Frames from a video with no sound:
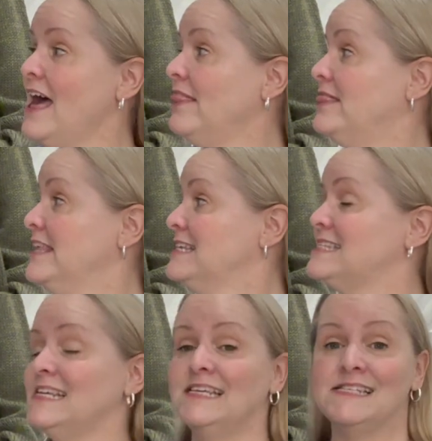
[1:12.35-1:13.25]
This
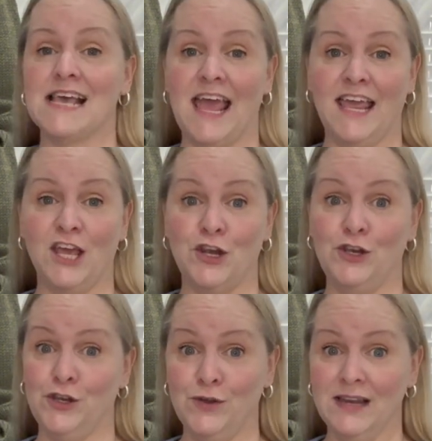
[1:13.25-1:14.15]
is a
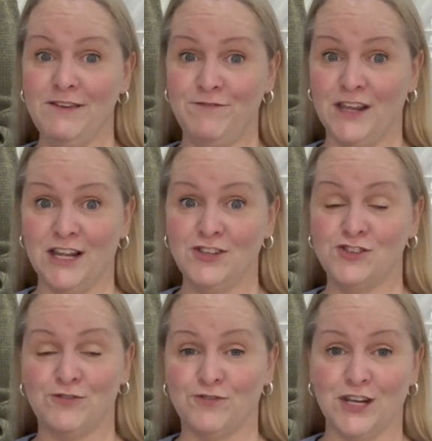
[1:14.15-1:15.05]
newly
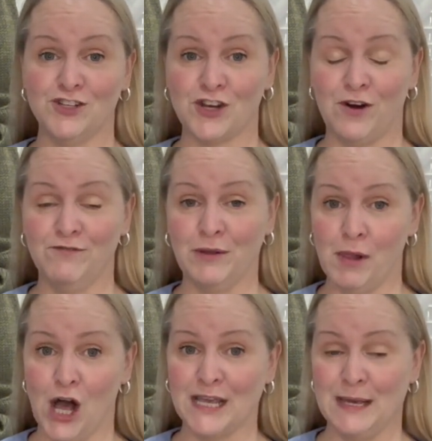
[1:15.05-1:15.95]
finished, fresh off the
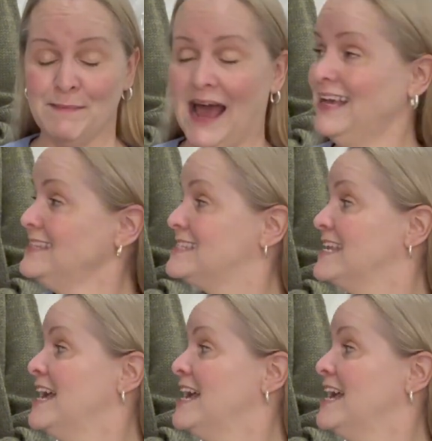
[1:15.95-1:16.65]
blocking mats